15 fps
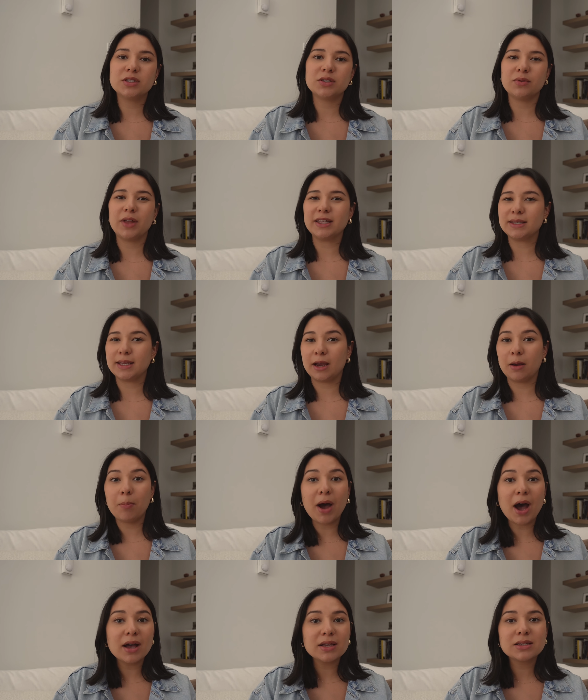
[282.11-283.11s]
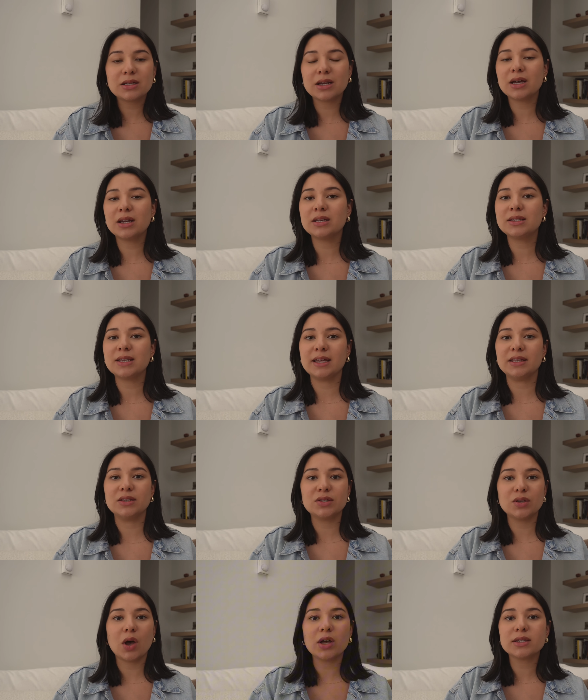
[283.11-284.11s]
So that's like pastas and
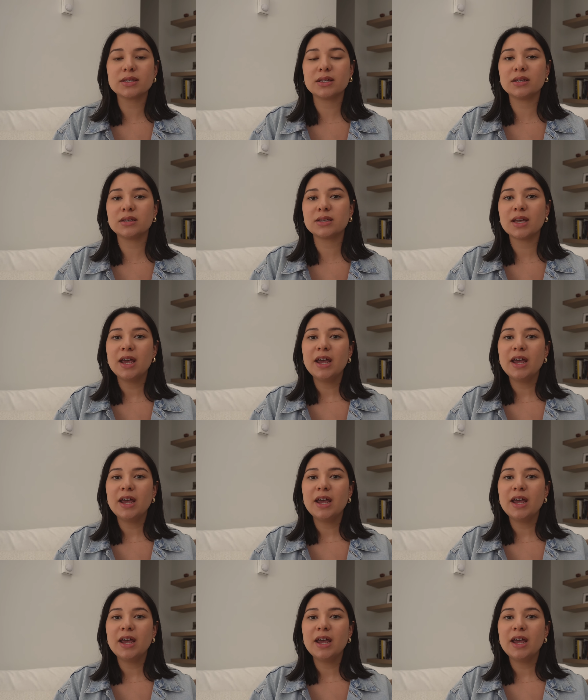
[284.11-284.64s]
sauces,